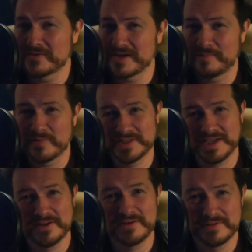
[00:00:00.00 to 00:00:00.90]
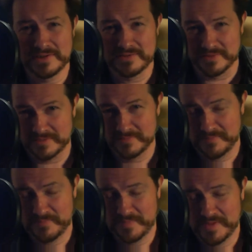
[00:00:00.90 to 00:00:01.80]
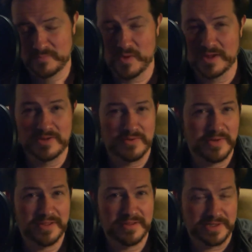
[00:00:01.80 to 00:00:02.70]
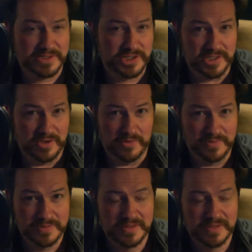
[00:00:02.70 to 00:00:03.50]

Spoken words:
diapers out on the street while doing this show.